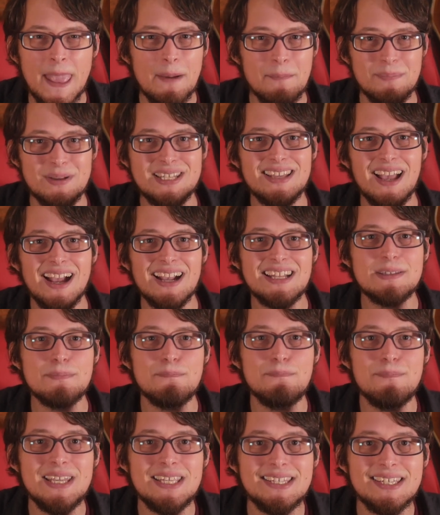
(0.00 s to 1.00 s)
Besides
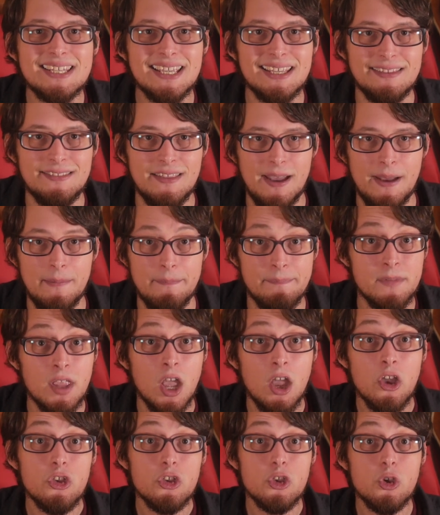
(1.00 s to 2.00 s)
missing them,
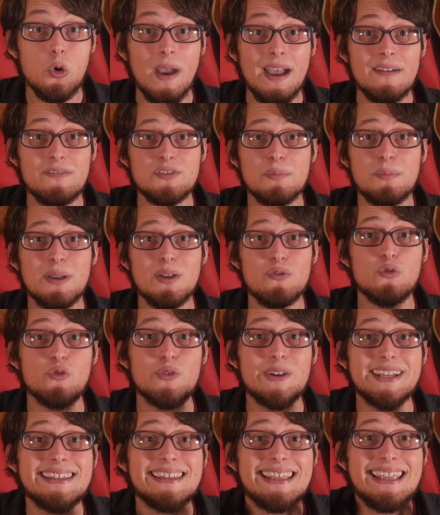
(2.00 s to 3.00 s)
you have to be
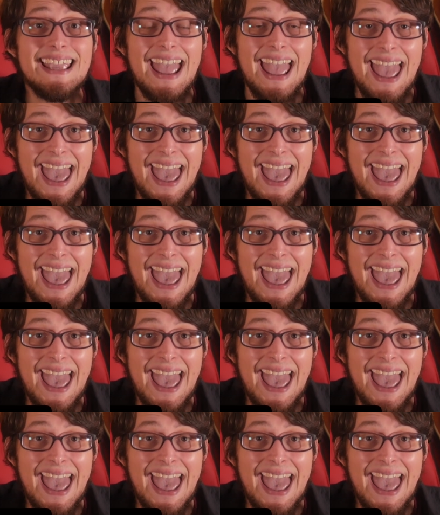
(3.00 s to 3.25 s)
really